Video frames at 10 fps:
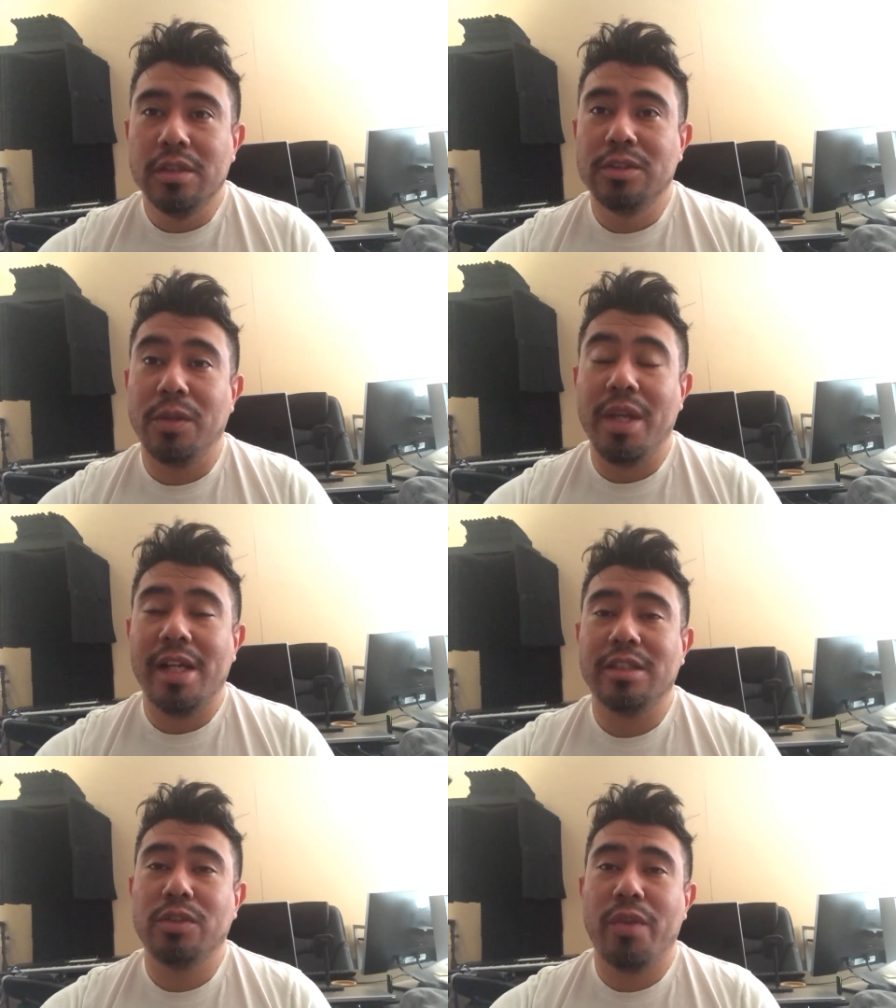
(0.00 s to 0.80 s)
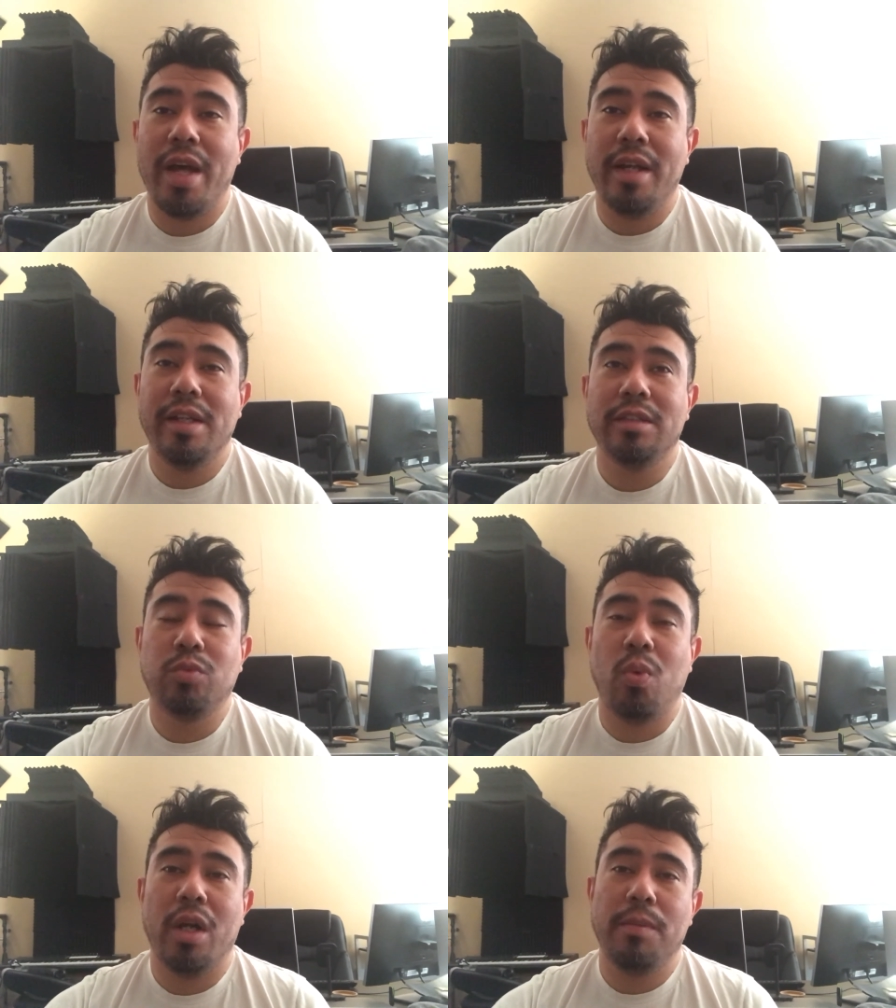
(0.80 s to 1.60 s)
So yeah, so that is
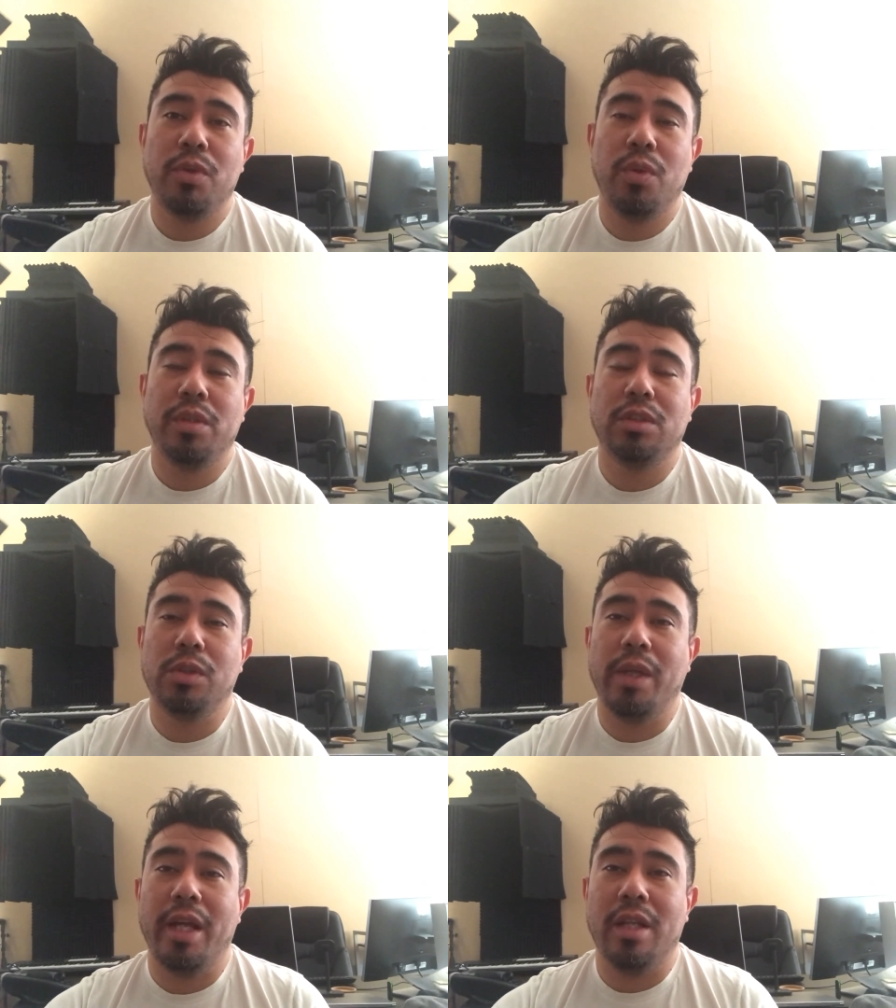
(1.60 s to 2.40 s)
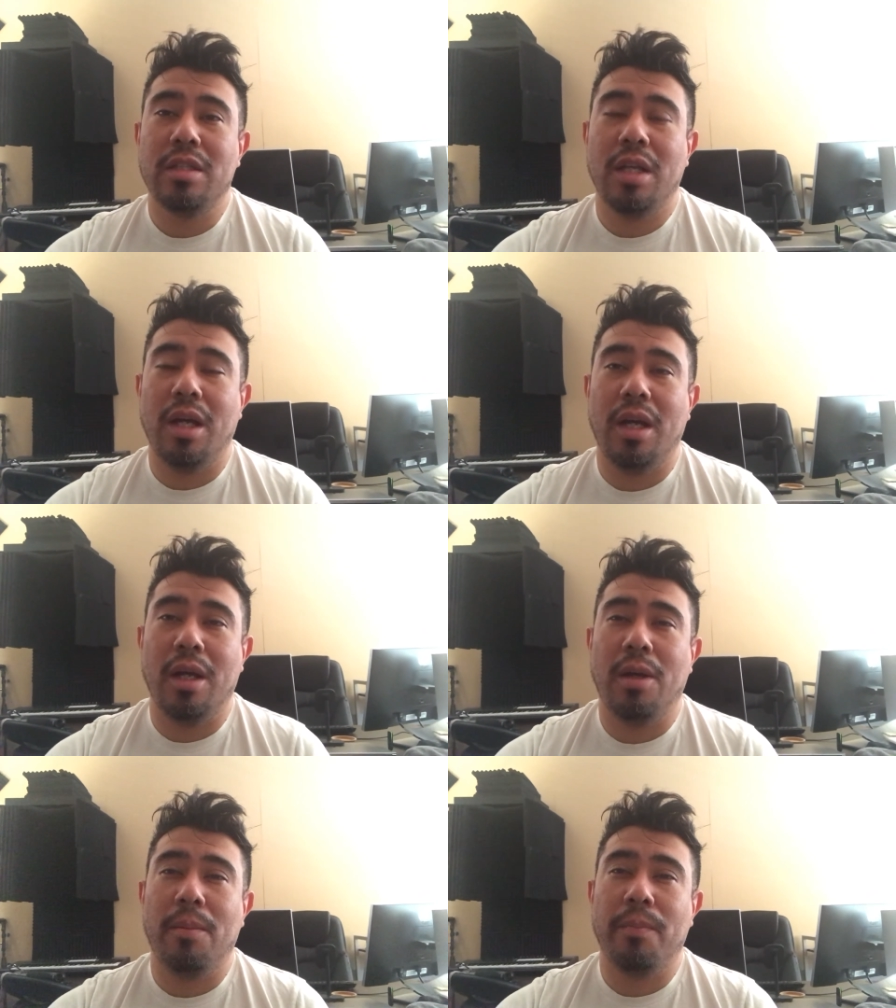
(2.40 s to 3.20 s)
what I'm doing to get
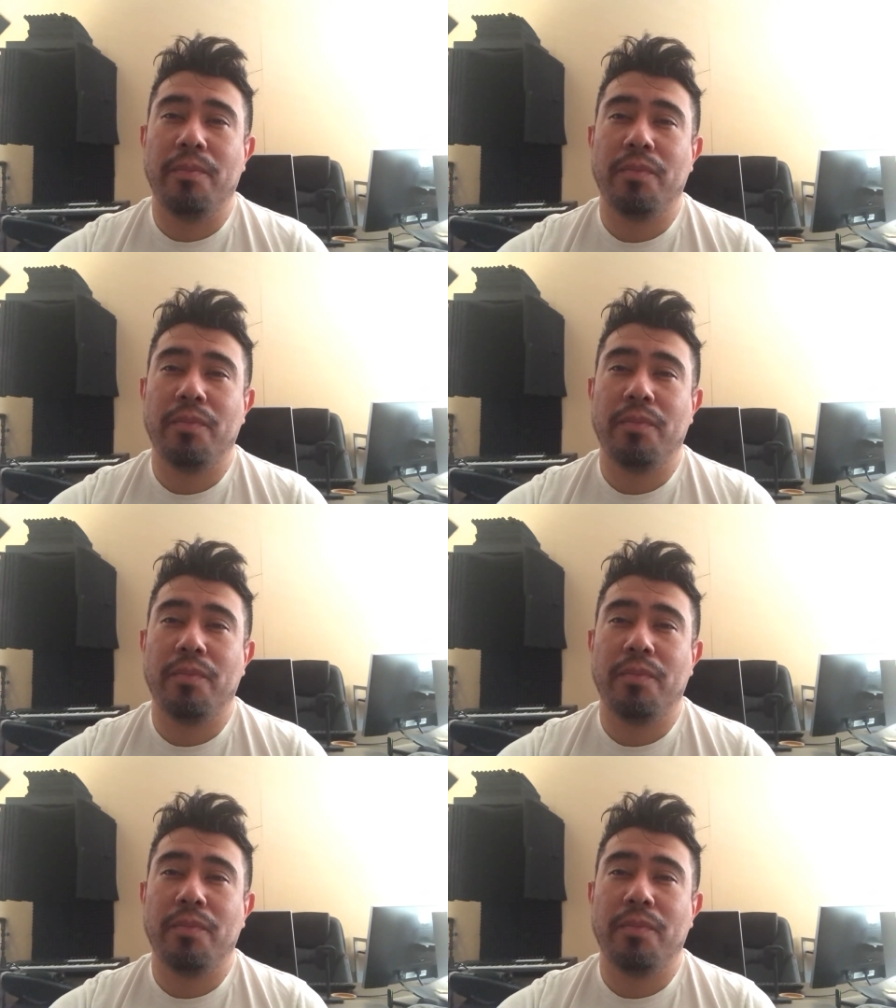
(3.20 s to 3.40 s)
um,